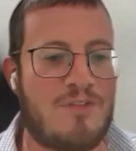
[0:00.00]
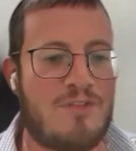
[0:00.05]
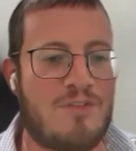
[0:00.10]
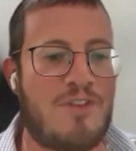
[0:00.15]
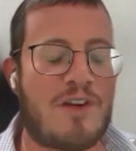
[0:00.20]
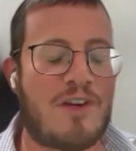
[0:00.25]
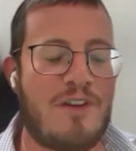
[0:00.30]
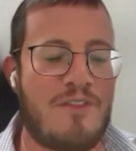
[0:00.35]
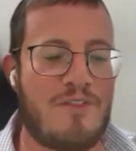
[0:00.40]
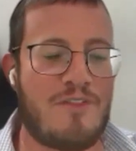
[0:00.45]
is
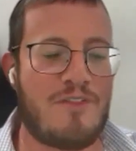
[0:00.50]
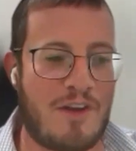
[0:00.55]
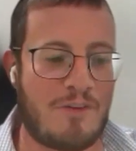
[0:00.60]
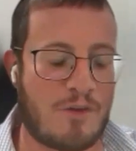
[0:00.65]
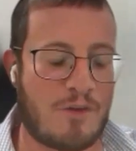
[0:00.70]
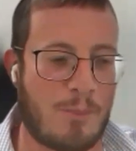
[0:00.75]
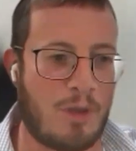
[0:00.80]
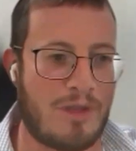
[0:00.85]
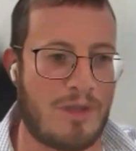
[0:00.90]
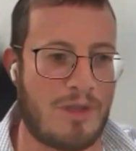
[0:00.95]
very
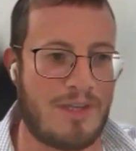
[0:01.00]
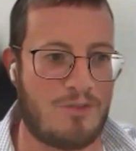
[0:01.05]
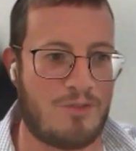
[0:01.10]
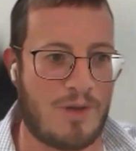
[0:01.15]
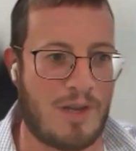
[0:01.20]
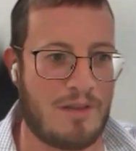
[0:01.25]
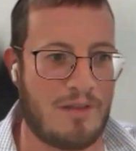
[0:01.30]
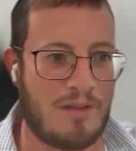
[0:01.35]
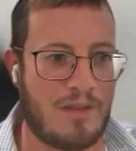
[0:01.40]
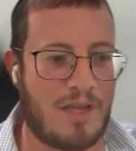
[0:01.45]
favorable in
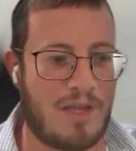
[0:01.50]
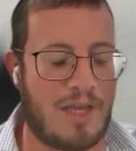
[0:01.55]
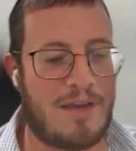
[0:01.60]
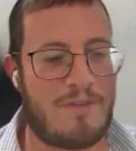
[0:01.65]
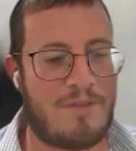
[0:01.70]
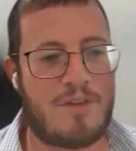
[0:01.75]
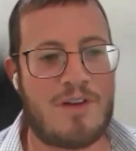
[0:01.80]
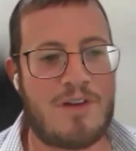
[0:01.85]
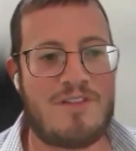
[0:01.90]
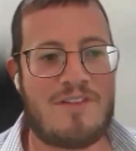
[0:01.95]
Israel.
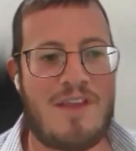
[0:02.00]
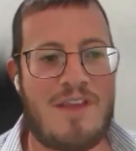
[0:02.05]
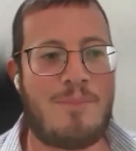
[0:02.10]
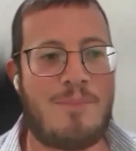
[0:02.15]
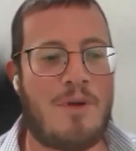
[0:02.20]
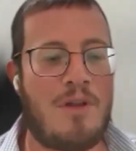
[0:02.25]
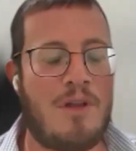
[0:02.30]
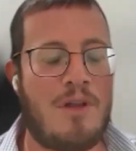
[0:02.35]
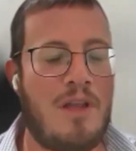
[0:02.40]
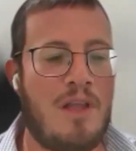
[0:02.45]
For
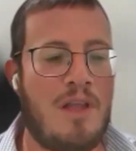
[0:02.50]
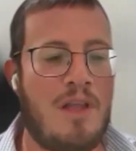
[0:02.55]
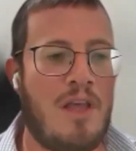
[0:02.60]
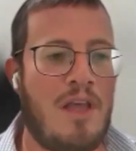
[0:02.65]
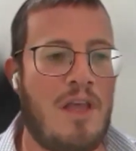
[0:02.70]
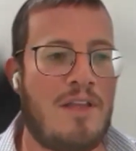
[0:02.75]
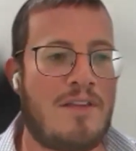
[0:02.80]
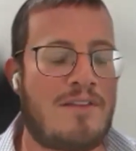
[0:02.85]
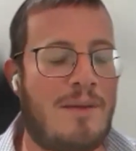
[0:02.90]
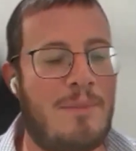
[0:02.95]
example,
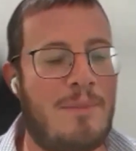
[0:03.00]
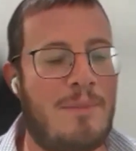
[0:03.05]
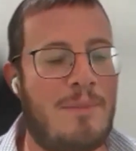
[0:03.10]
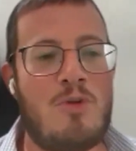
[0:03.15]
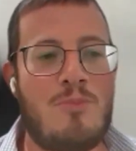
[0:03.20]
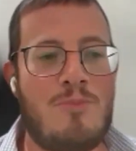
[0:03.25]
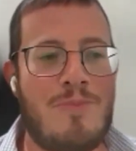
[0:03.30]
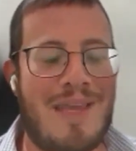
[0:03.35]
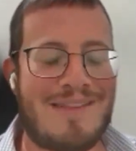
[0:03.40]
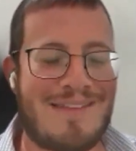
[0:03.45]
somebody who
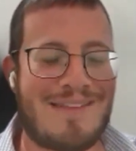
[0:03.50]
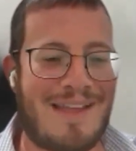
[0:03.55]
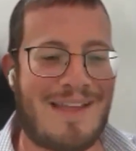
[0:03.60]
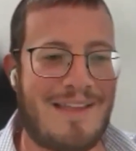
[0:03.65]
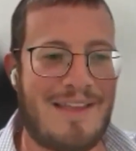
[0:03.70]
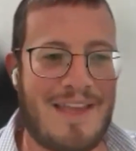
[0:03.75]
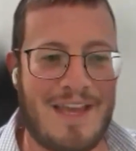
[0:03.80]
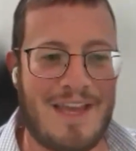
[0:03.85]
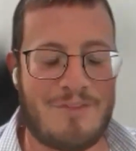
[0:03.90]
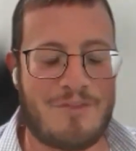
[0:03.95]
makes
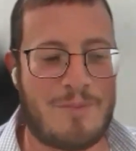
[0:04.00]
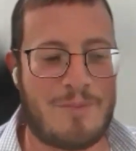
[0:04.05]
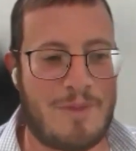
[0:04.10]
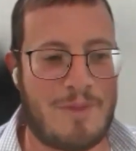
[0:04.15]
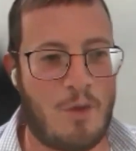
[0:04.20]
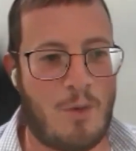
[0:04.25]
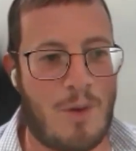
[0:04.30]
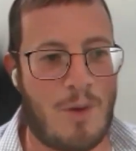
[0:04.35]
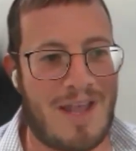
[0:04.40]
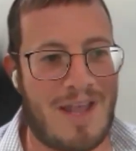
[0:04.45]
aliyah from the
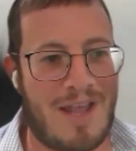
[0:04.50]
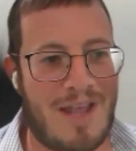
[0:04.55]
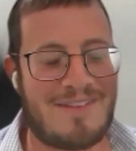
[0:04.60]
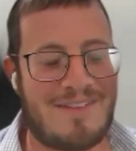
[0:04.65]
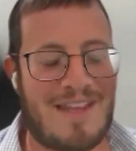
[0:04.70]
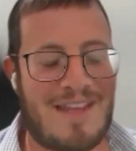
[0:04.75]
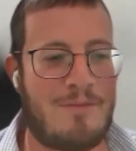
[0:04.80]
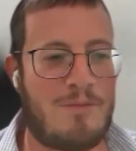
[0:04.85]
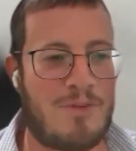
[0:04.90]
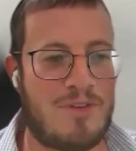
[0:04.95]
US
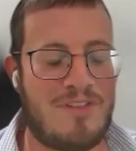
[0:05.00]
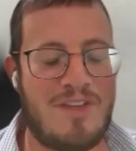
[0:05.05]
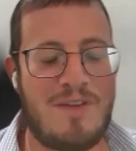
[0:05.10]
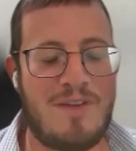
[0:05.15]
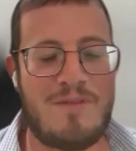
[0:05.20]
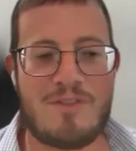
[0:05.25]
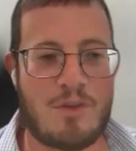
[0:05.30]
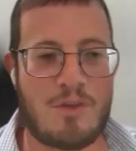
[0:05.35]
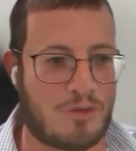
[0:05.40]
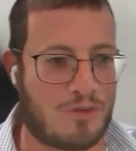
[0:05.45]
and
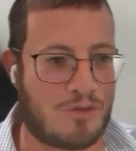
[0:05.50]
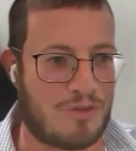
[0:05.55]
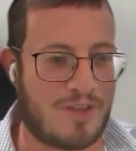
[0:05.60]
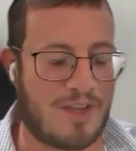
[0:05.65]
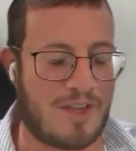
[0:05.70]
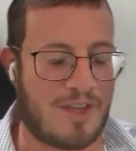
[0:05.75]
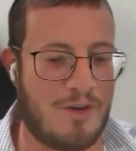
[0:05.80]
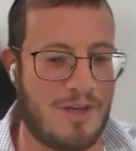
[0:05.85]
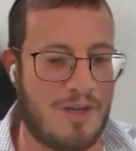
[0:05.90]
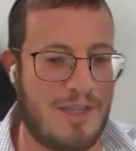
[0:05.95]
receives Social
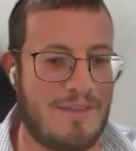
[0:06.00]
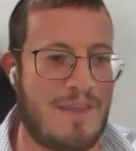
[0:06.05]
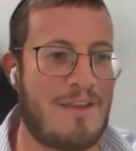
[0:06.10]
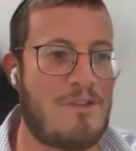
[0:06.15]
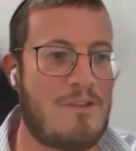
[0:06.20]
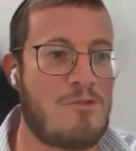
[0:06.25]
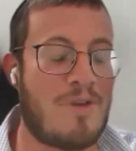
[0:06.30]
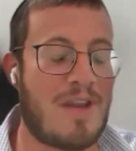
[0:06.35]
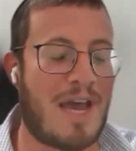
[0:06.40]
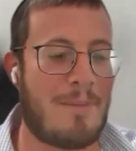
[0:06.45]
Security, they
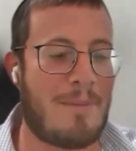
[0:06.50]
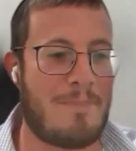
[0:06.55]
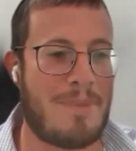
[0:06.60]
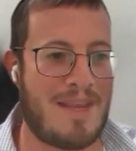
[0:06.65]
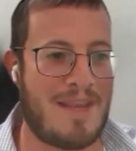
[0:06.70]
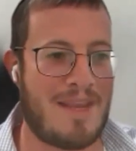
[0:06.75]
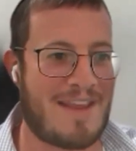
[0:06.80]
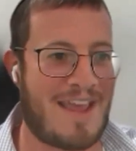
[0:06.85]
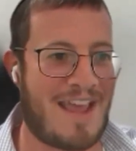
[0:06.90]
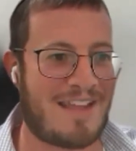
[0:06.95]
do not
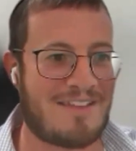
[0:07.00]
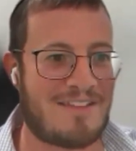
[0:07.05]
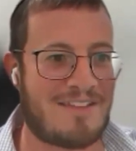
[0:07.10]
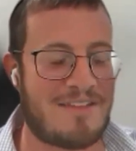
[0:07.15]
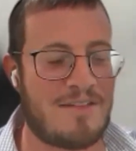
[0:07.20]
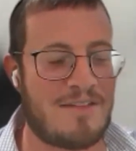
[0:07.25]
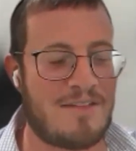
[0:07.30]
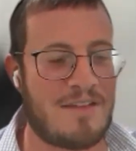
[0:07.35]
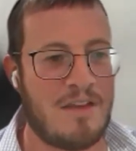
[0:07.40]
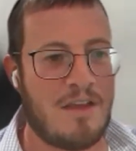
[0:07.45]
pay
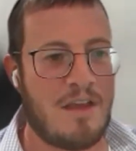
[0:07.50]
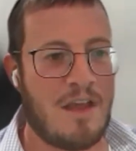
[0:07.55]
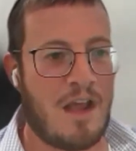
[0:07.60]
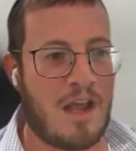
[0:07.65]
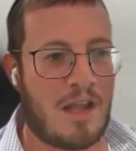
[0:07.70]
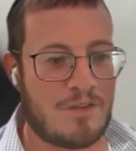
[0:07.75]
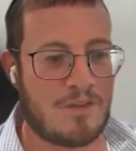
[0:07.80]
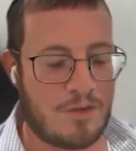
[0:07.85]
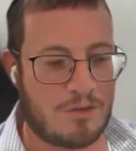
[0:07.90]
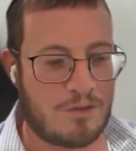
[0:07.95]
taxes
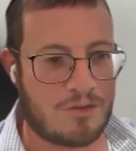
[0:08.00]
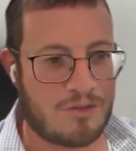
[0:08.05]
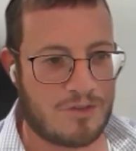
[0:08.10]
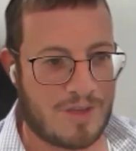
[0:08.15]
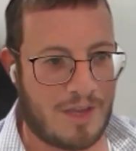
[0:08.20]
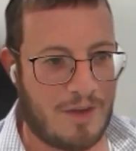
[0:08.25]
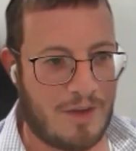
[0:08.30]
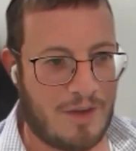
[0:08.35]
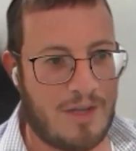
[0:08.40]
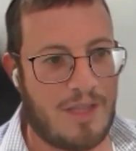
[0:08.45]
on Social
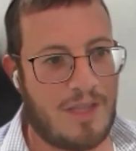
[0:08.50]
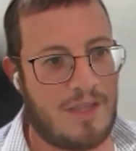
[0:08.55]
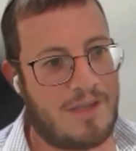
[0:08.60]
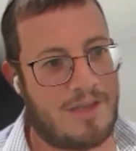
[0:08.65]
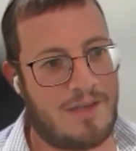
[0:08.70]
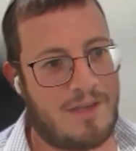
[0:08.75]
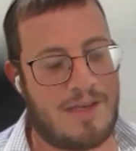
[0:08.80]
Security.